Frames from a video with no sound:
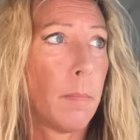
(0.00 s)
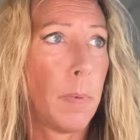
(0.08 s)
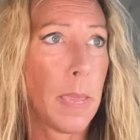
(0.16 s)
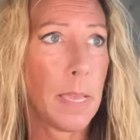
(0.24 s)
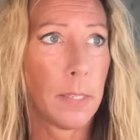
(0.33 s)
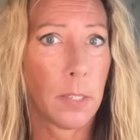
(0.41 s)

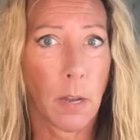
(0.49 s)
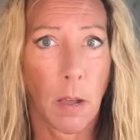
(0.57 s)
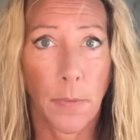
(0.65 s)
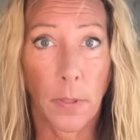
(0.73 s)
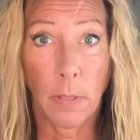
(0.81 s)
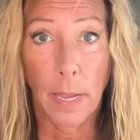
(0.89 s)
based
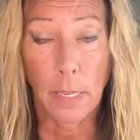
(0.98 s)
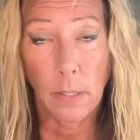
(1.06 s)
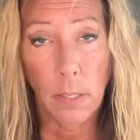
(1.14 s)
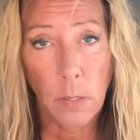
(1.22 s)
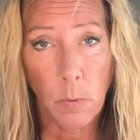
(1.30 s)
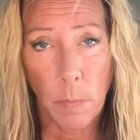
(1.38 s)
on the
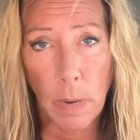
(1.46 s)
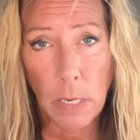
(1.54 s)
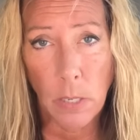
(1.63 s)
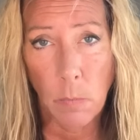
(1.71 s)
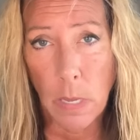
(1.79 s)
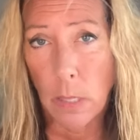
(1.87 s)
lessons we're meant
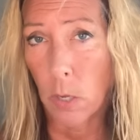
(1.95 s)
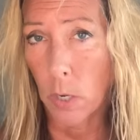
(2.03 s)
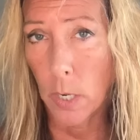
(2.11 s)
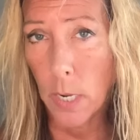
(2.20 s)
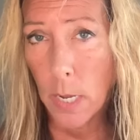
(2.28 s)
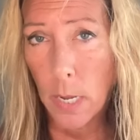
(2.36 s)
to be
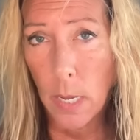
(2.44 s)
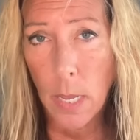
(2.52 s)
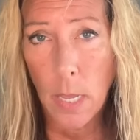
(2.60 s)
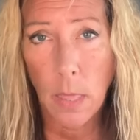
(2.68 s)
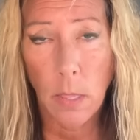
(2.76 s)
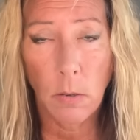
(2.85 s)
learning
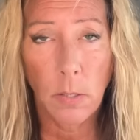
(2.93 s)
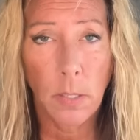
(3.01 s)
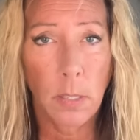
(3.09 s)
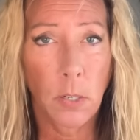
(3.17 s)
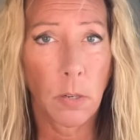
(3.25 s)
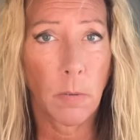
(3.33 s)
in those
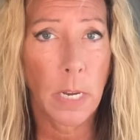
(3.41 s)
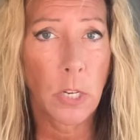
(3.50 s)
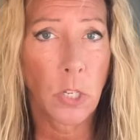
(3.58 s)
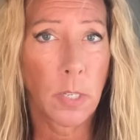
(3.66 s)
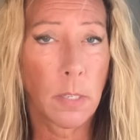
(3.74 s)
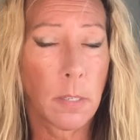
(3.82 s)

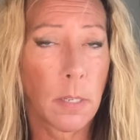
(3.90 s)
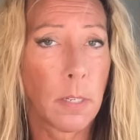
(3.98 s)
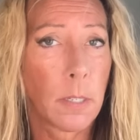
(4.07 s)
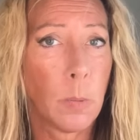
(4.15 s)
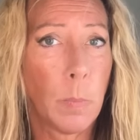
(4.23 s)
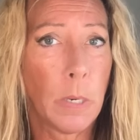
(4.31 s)
situations and
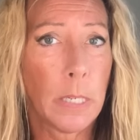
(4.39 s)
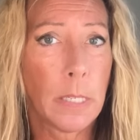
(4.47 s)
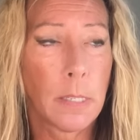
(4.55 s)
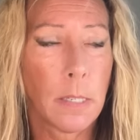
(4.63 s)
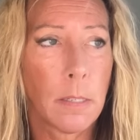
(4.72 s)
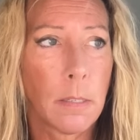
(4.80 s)

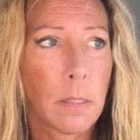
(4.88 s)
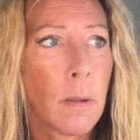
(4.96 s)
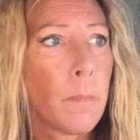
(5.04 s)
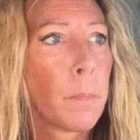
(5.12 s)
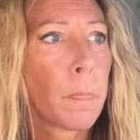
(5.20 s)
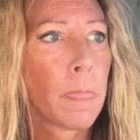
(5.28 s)
experiences.
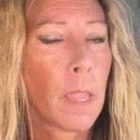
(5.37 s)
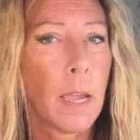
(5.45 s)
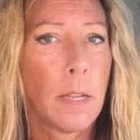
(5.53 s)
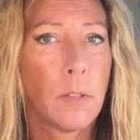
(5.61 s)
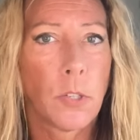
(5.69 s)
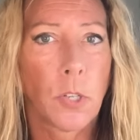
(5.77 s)

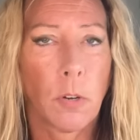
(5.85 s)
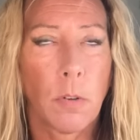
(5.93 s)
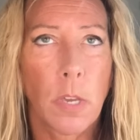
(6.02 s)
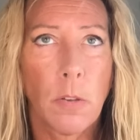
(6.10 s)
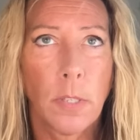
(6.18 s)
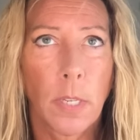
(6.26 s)
And so
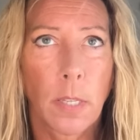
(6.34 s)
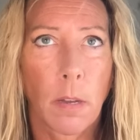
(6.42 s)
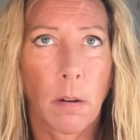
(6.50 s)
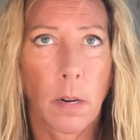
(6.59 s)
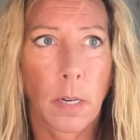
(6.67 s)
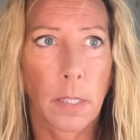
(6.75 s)
using the
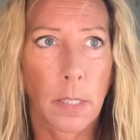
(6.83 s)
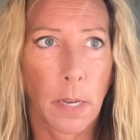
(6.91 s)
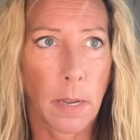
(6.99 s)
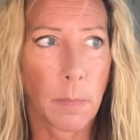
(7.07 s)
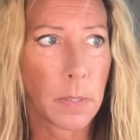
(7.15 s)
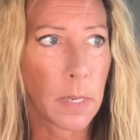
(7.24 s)

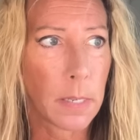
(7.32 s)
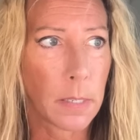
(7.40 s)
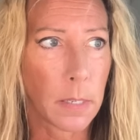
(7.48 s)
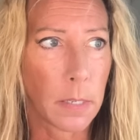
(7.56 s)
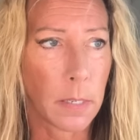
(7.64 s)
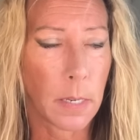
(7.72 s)
archetypes as
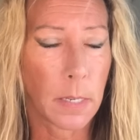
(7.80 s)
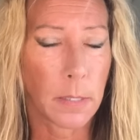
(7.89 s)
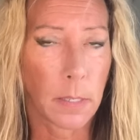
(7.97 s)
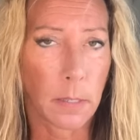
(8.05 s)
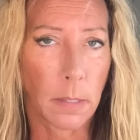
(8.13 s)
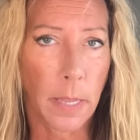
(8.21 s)

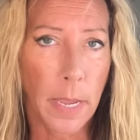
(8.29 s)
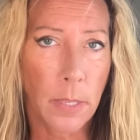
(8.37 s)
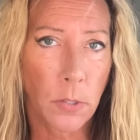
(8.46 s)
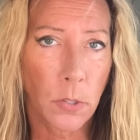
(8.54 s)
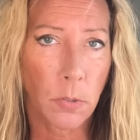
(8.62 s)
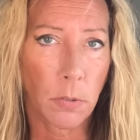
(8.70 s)
a
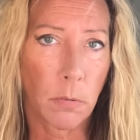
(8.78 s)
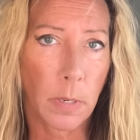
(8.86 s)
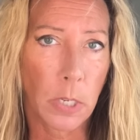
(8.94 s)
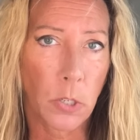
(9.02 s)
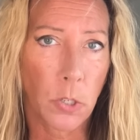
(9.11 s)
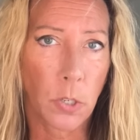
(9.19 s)
lens through
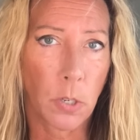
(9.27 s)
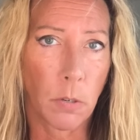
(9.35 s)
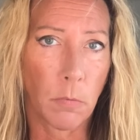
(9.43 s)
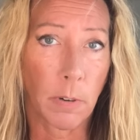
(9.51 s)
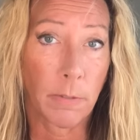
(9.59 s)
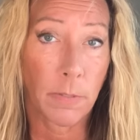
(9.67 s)
which
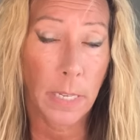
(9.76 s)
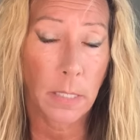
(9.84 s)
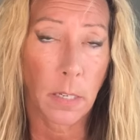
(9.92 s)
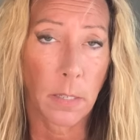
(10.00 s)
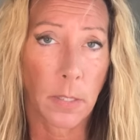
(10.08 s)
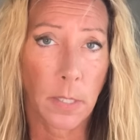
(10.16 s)
to
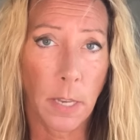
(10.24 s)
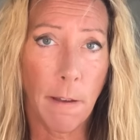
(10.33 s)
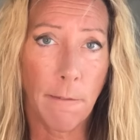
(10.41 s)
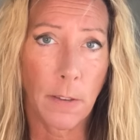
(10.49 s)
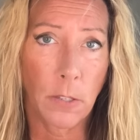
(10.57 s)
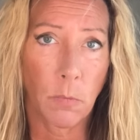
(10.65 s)
reflect on
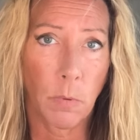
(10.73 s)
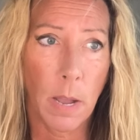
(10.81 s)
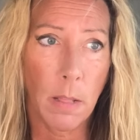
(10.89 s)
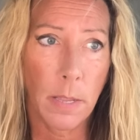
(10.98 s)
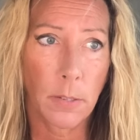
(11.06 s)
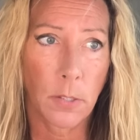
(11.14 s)
self, as
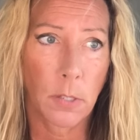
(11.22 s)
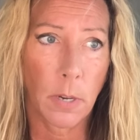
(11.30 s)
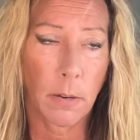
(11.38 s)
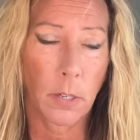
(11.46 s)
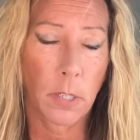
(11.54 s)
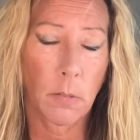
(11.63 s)
well as
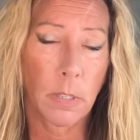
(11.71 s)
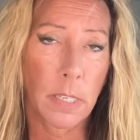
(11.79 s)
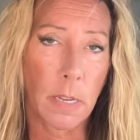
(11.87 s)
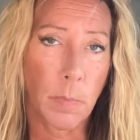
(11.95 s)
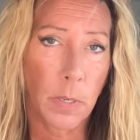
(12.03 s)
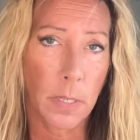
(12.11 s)
do a
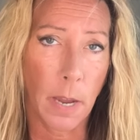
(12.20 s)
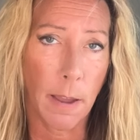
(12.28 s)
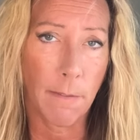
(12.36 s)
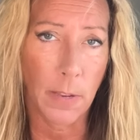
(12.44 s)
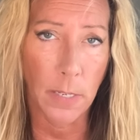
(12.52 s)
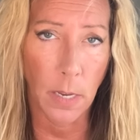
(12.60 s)
deeper
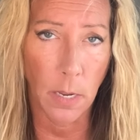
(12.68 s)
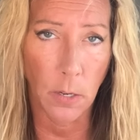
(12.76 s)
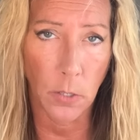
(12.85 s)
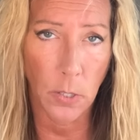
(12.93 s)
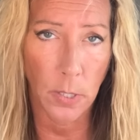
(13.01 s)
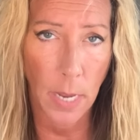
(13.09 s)
dive into
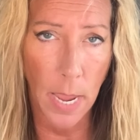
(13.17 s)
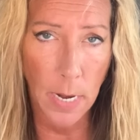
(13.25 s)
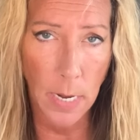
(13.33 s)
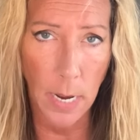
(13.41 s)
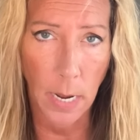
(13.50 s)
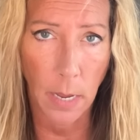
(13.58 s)

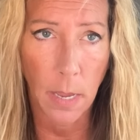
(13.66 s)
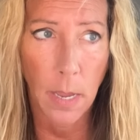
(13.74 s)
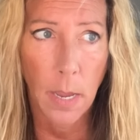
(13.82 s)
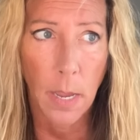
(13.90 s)
understanding